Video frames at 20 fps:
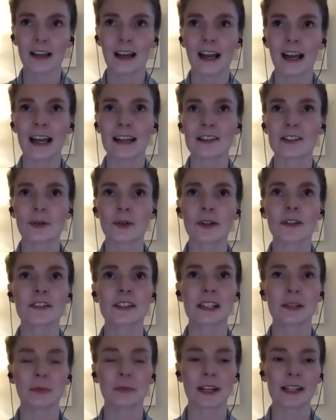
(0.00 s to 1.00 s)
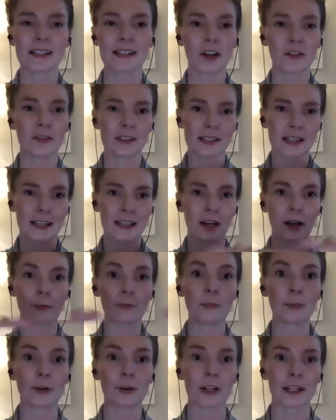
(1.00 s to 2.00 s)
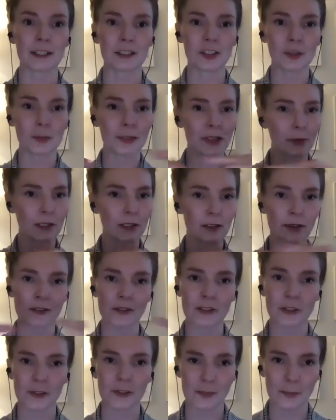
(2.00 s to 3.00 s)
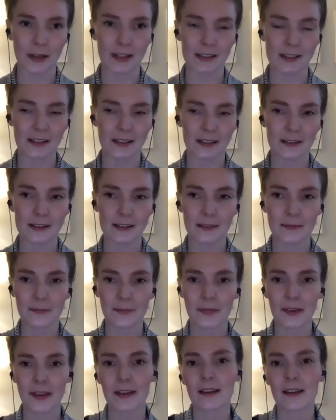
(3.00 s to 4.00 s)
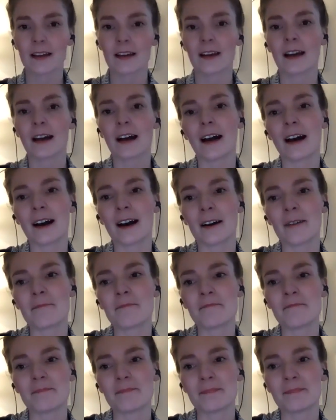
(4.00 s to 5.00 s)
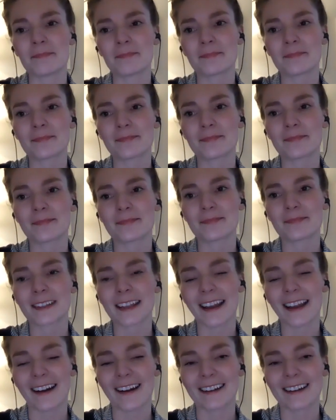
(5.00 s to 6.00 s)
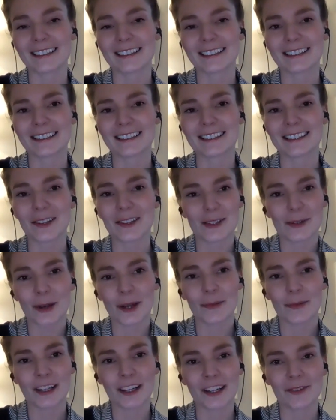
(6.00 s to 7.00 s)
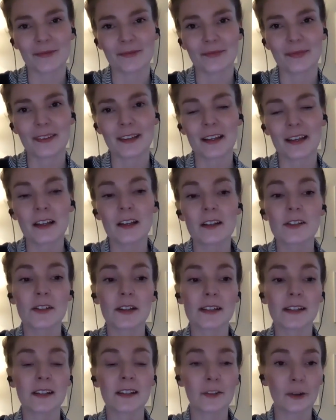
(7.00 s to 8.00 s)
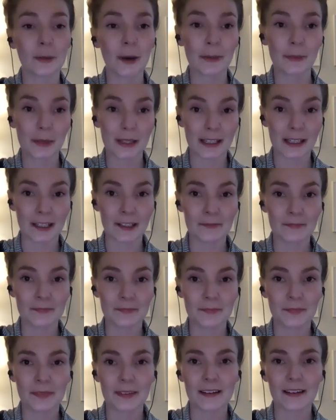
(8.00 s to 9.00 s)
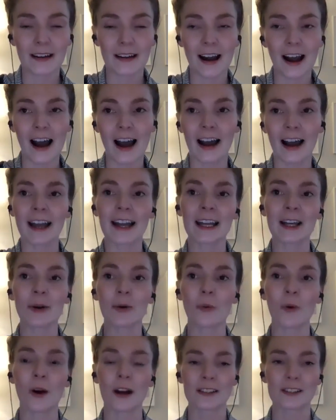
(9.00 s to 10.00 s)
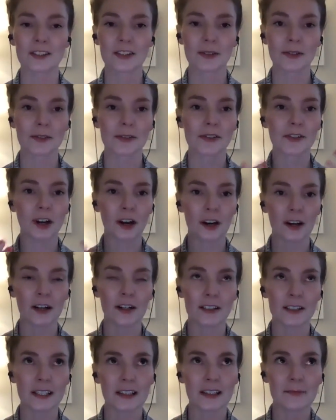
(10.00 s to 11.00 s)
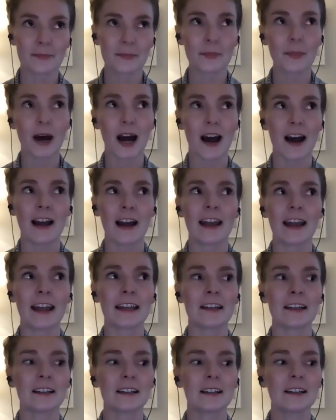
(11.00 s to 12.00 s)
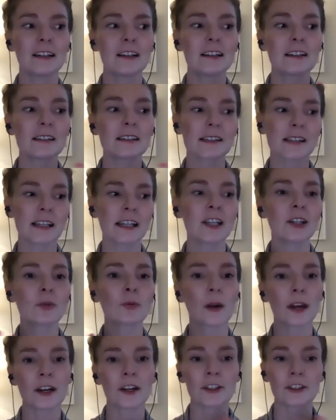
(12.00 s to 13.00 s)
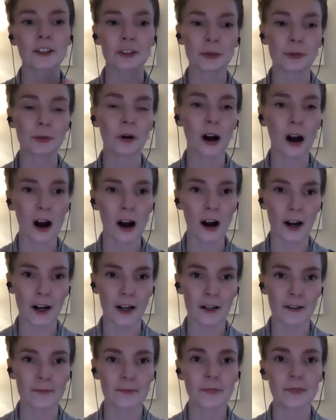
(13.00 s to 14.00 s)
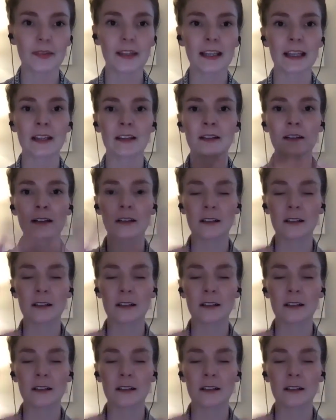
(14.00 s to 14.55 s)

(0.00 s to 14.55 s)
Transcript: and sort of see myself as like a bridge between those two spaces. Yeah, so that's why I'm here. So that's enough about me. I want to start by seeing where you are in